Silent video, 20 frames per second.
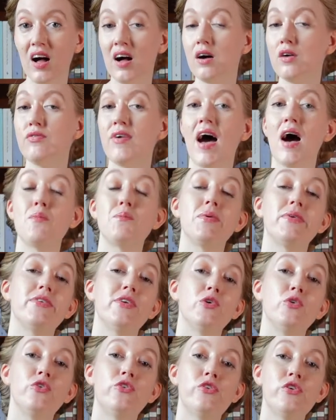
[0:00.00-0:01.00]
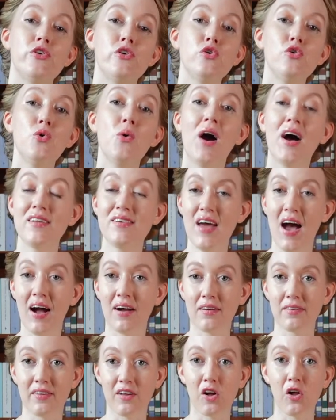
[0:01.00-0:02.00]
of Episode two,
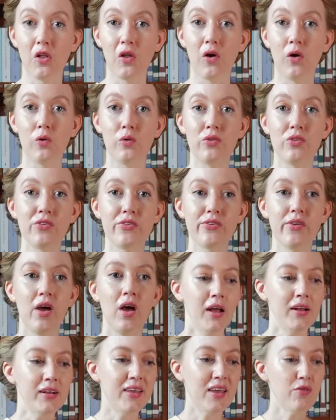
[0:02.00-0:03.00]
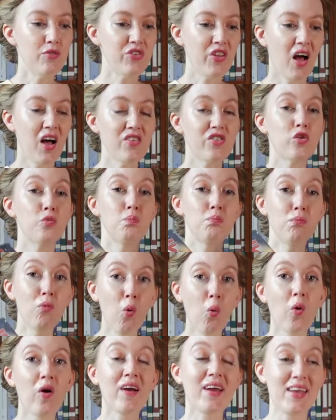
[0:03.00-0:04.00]
Attack of the Clones, gives us
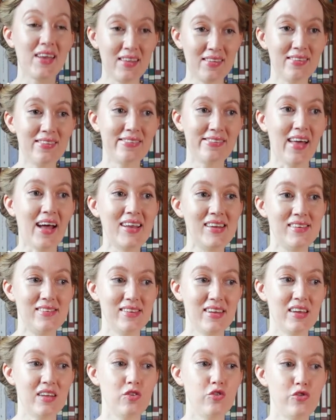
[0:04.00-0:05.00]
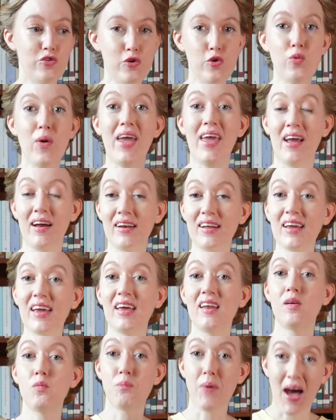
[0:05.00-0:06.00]
more insight into
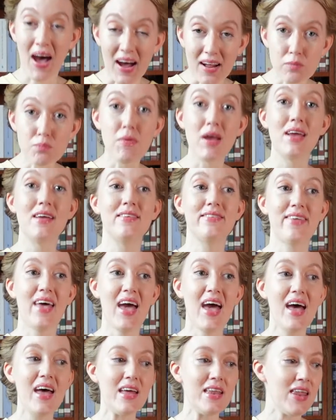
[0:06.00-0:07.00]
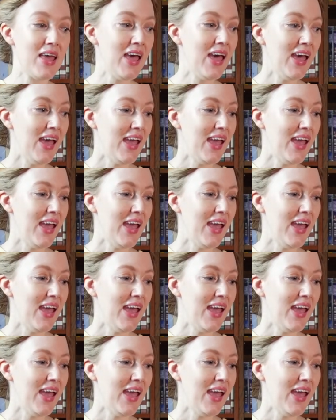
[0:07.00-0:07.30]
Anakin and Padme's head.